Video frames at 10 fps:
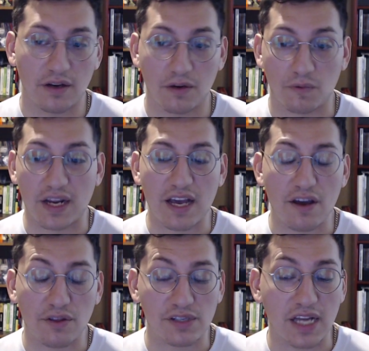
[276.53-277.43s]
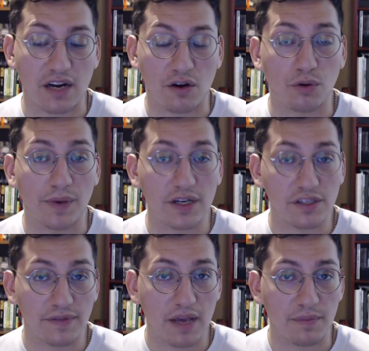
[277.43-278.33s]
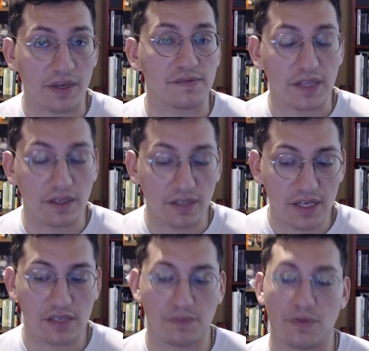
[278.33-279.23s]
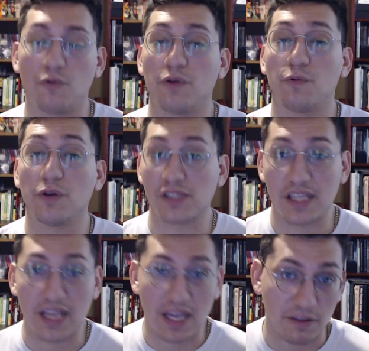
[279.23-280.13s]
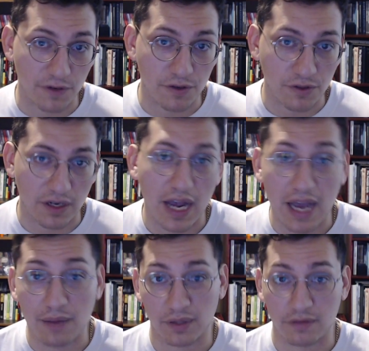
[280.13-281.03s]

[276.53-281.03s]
Right now, there's not a whole bunch of that because of the illness, but we will see that in the future, I believe.